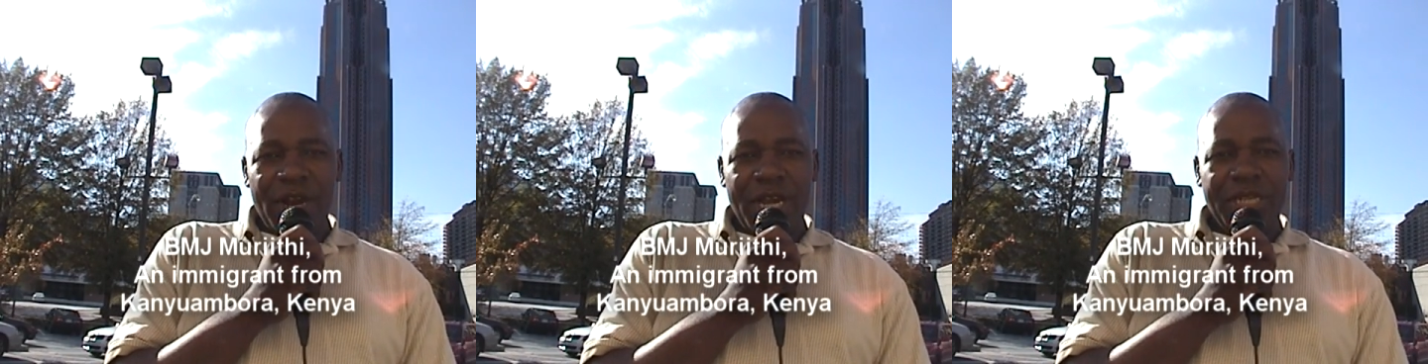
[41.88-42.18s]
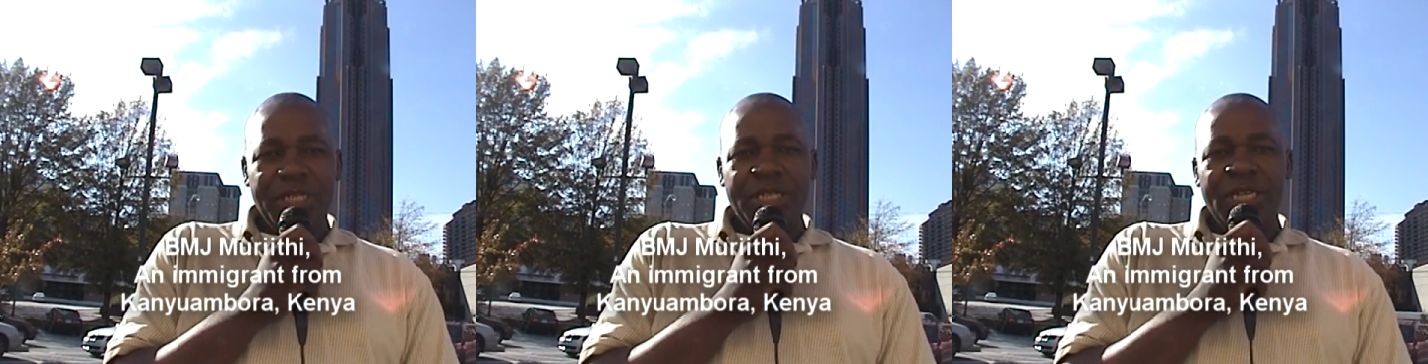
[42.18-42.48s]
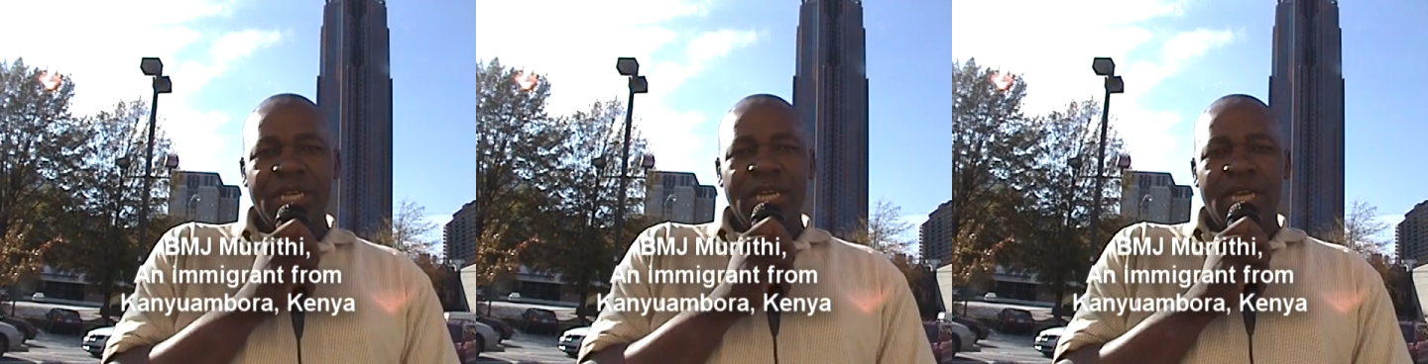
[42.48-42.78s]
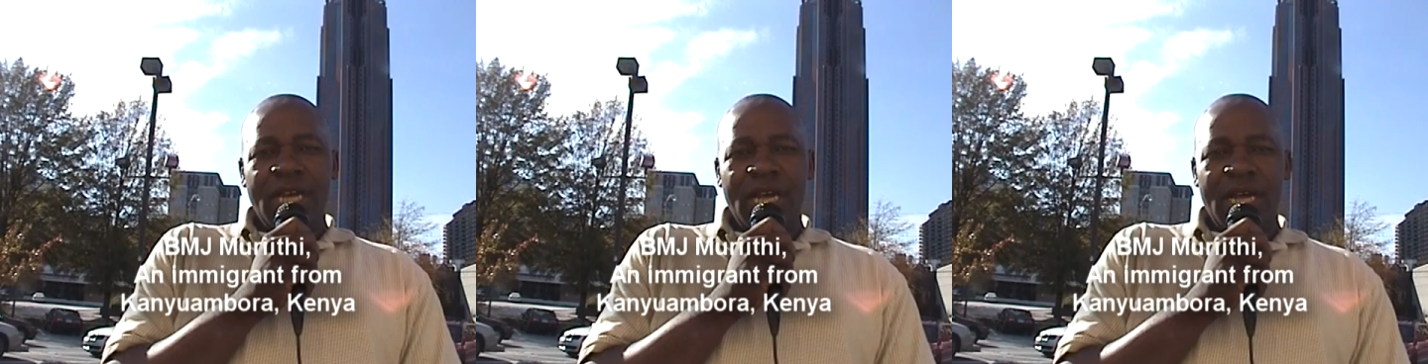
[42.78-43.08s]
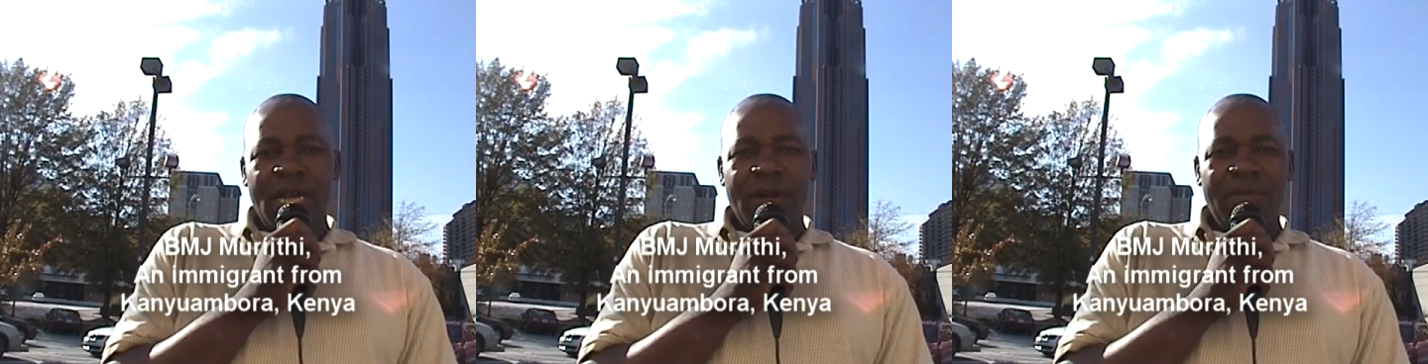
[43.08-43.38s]
village
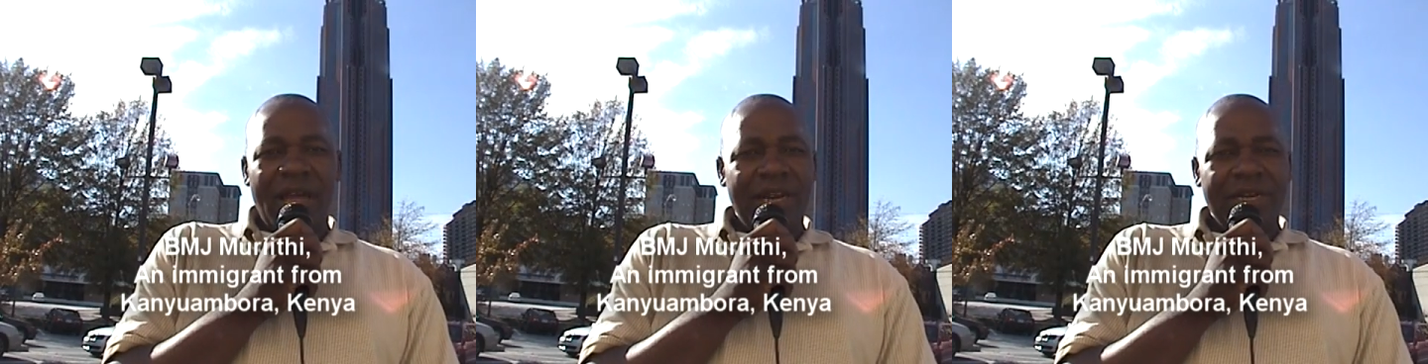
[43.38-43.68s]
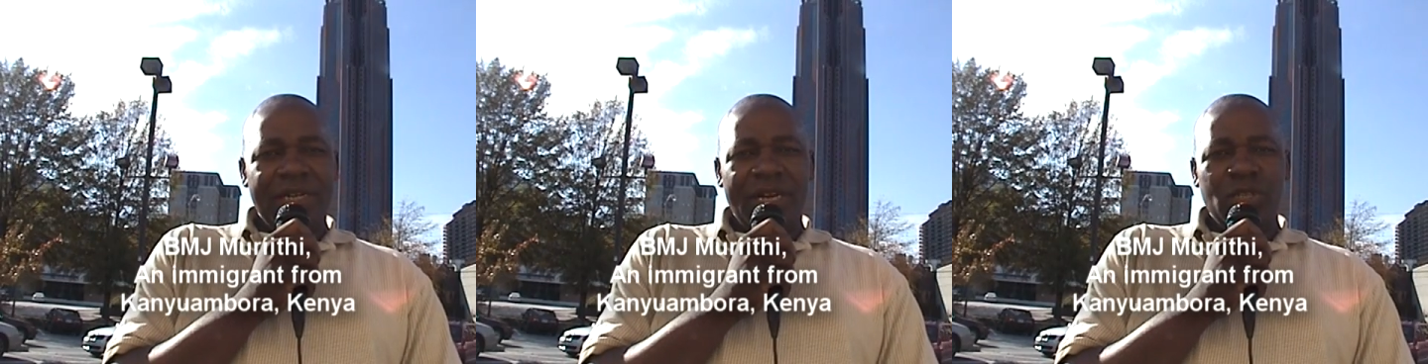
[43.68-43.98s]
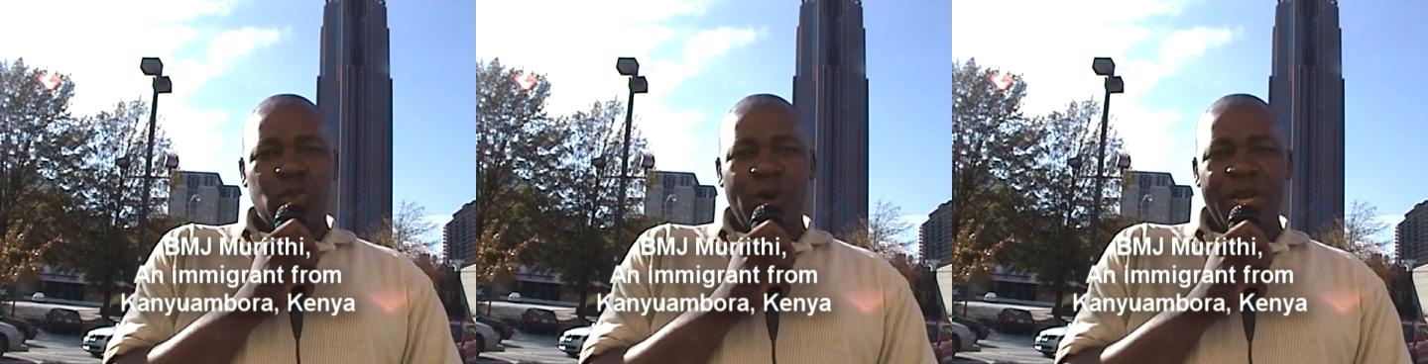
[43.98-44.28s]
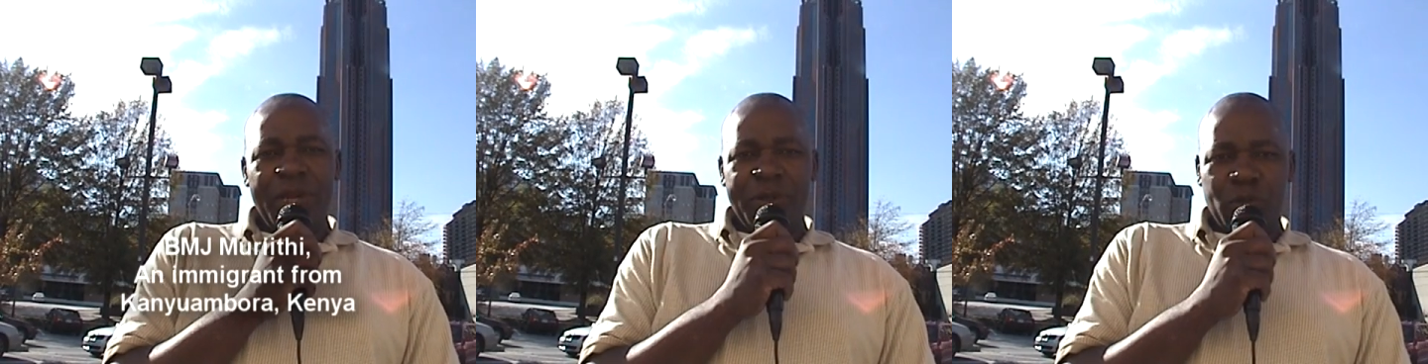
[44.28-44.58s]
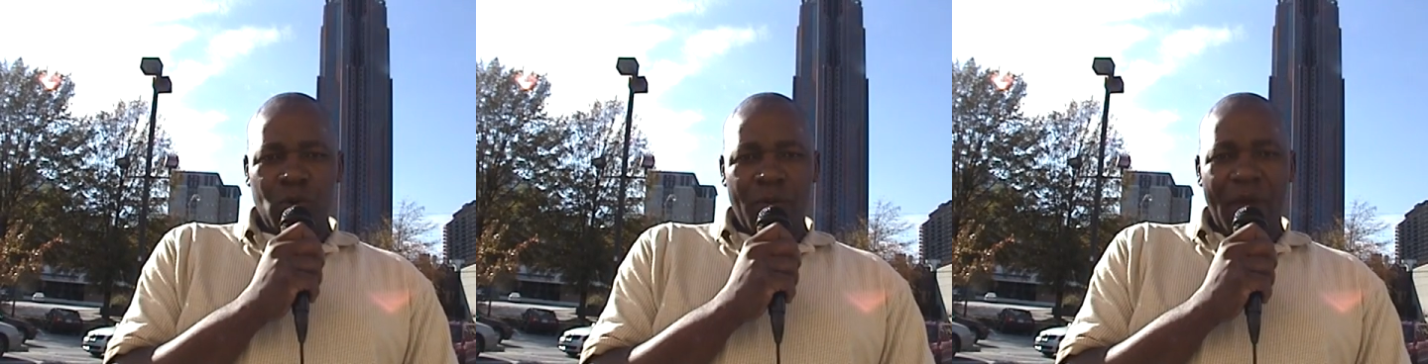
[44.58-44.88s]
uh, 120 or
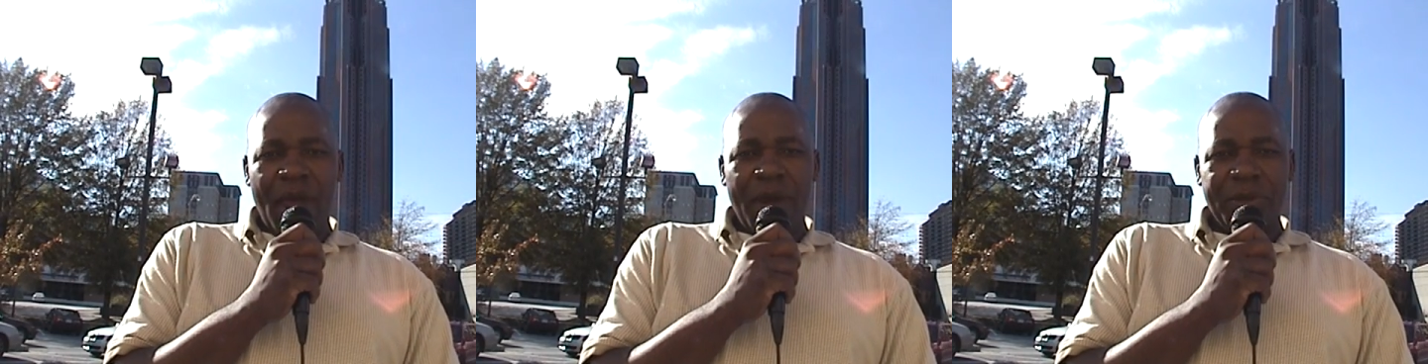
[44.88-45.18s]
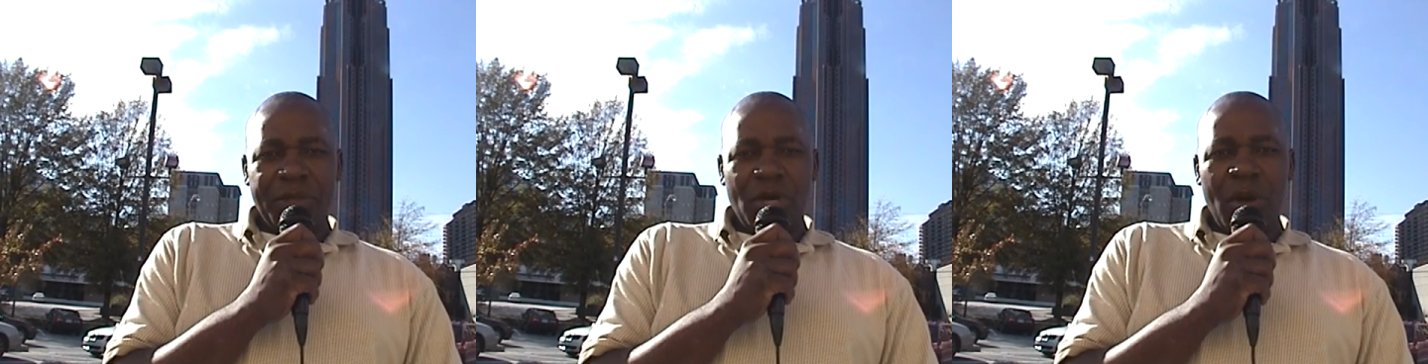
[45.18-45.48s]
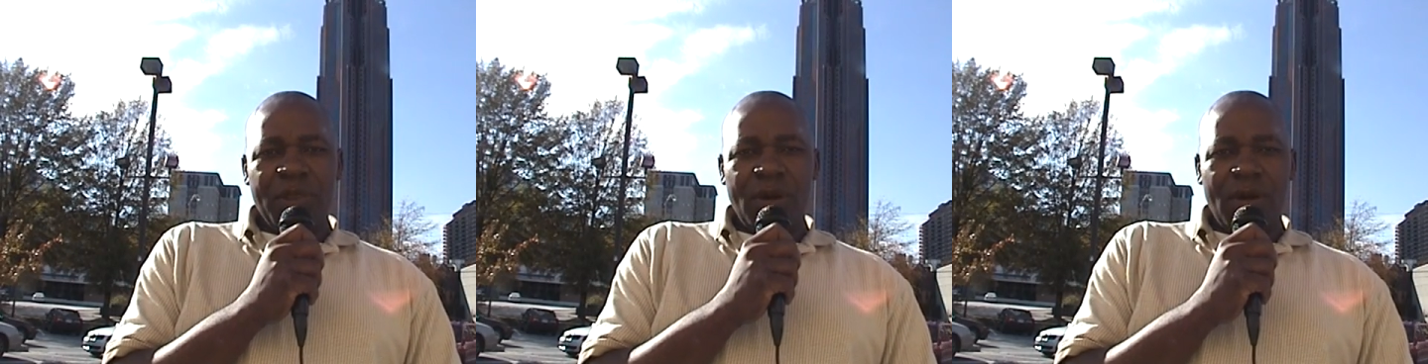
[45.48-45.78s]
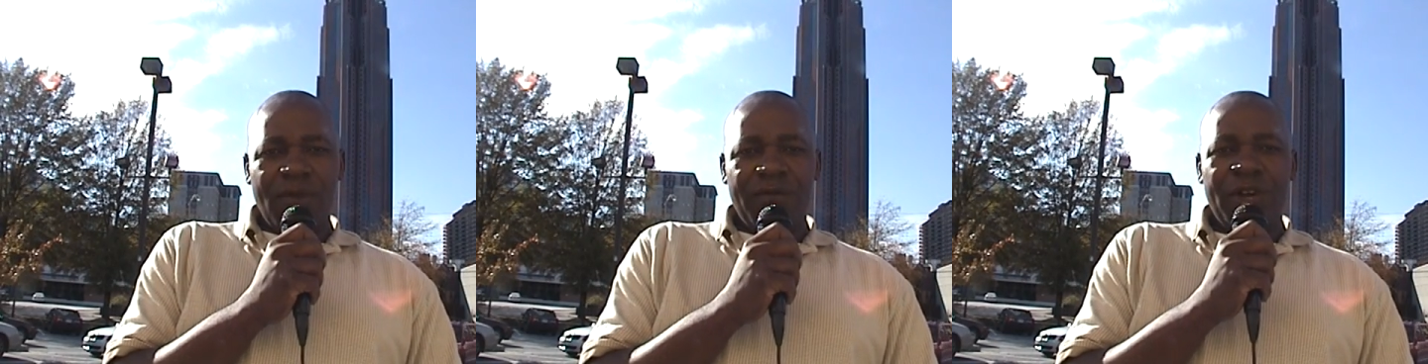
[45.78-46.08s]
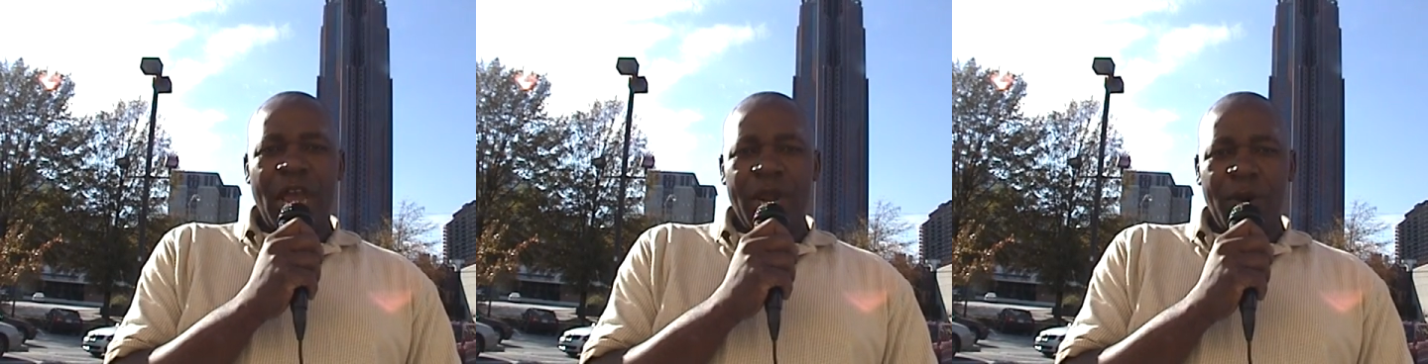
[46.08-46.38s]
so miles north of
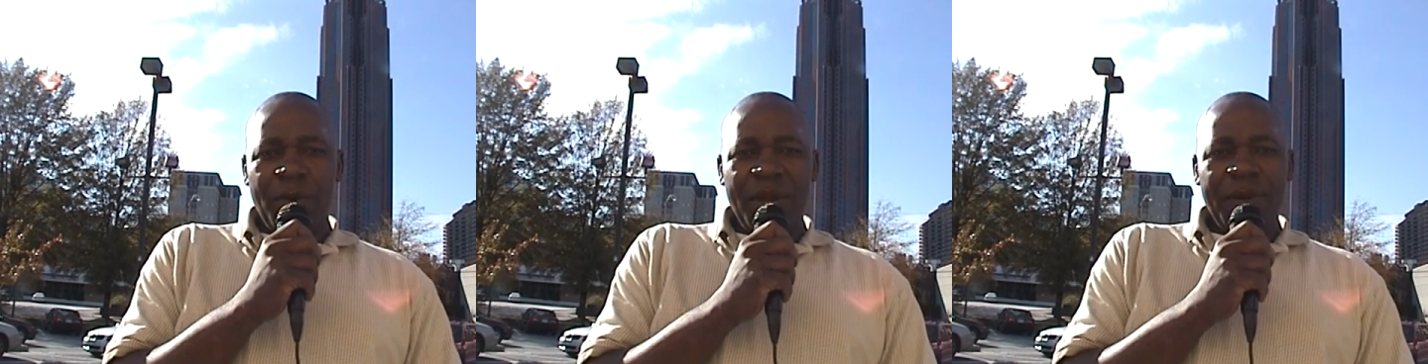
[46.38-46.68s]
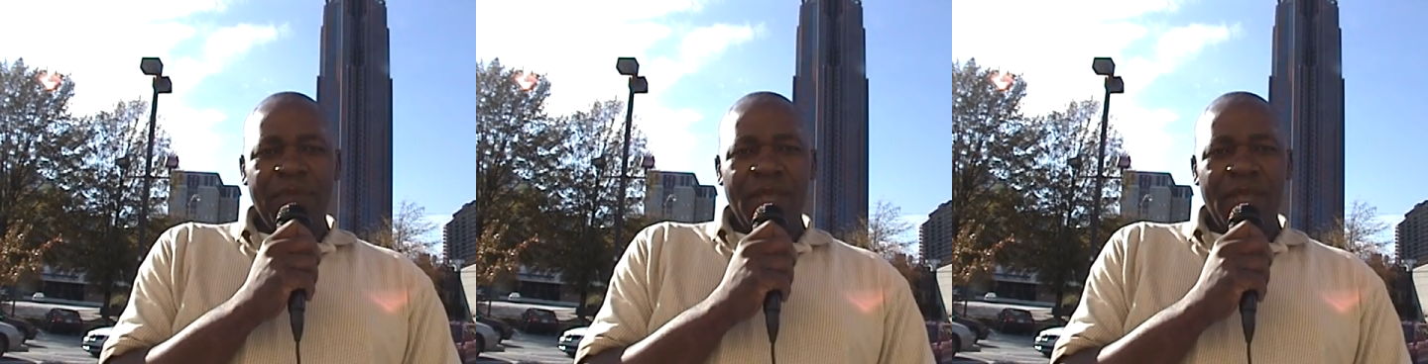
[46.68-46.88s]
Nairobi.